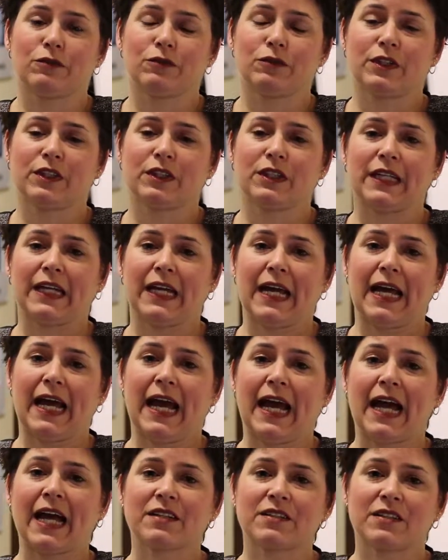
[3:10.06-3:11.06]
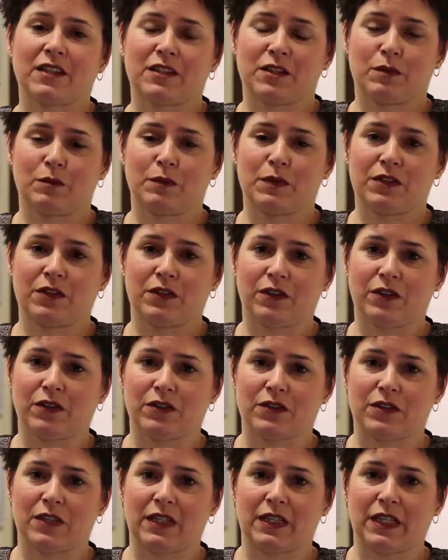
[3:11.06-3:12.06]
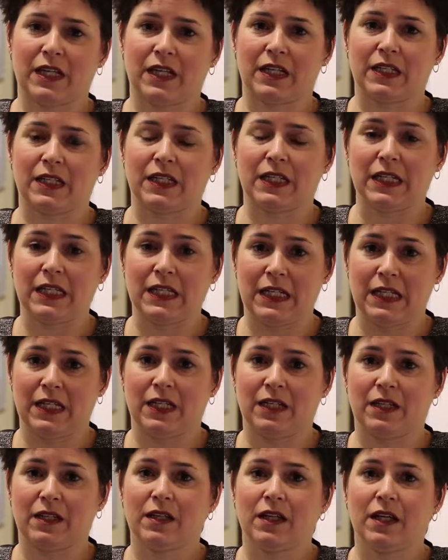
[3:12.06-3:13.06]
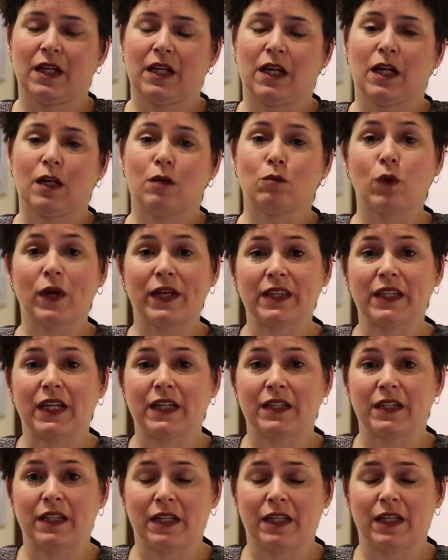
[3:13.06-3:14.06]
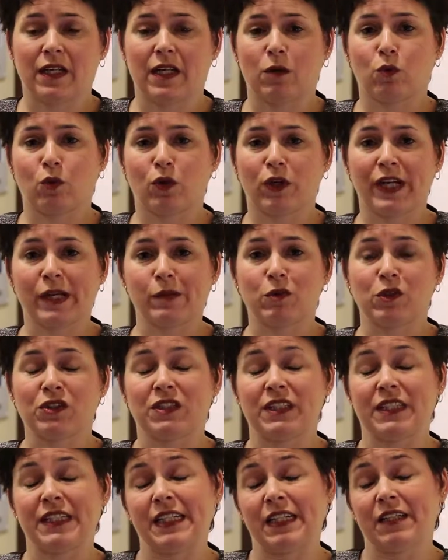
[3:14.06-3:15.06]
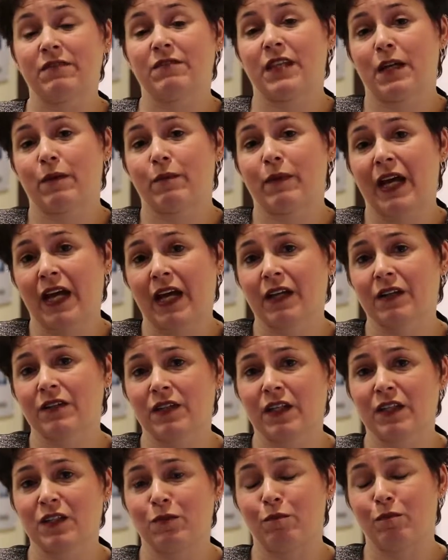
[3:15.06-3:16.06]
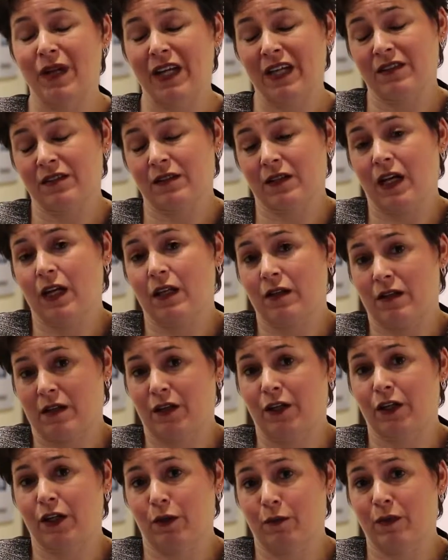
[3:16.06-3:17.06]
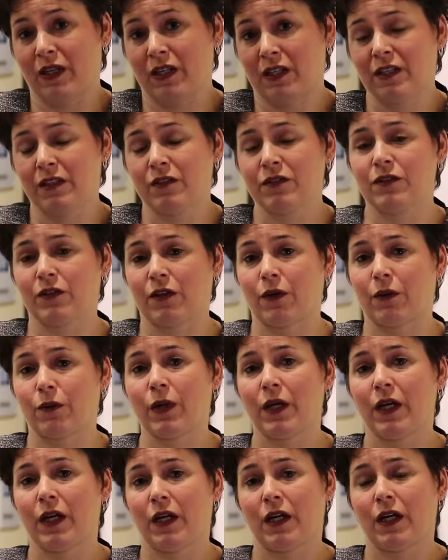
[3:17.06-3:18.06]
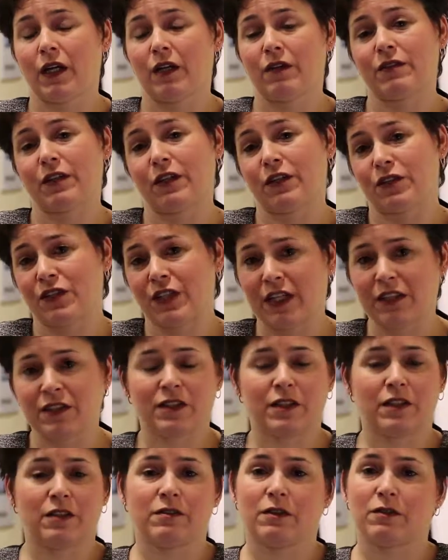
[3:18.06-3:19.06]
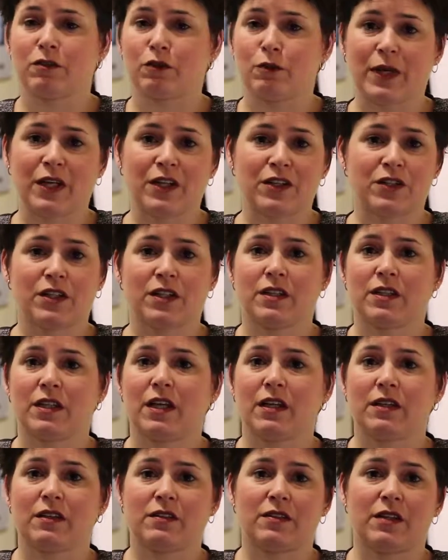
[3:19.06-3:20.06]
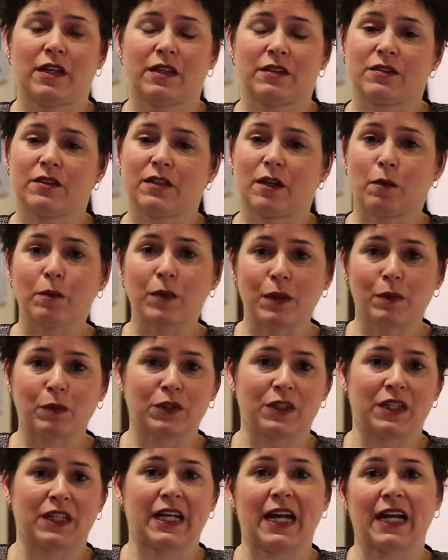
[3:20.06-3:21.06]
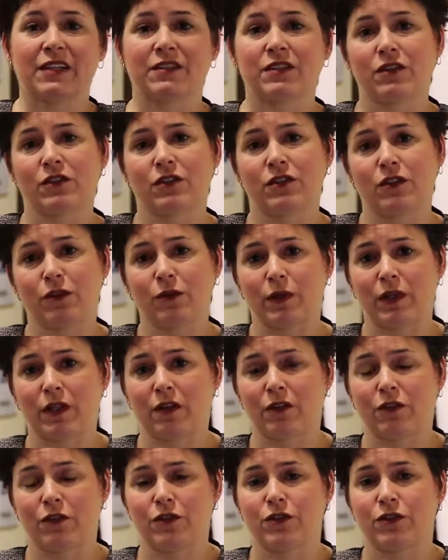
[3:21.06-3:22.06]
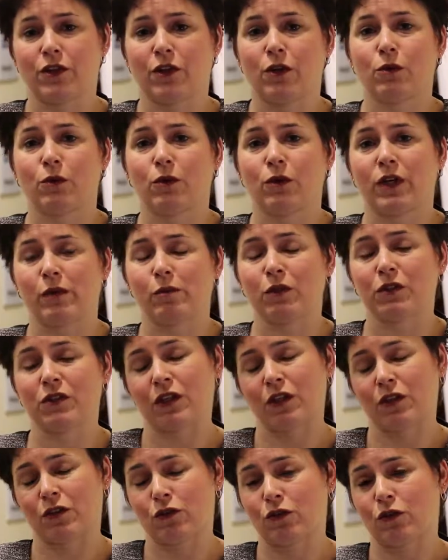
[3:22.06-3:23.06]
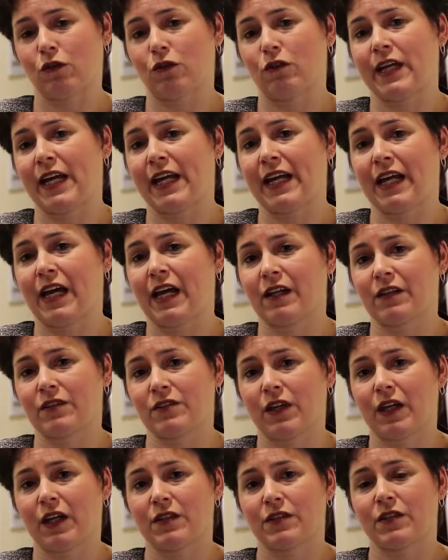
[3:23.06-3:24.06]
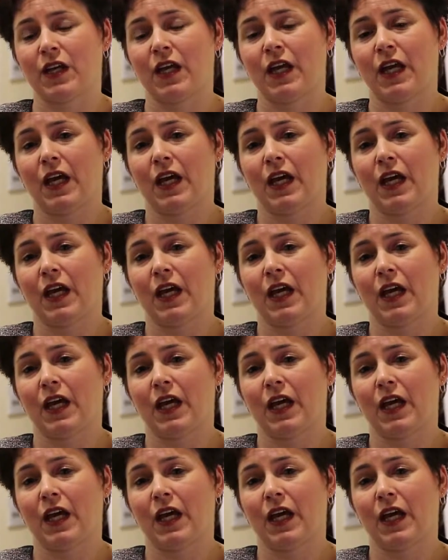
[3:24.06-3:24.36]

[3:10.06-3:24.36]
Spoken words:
really access the materials that they need when they need it. We're able to give them access based on their committees. So if there's sensitive information that some people need access to and others don't, we're able to control that access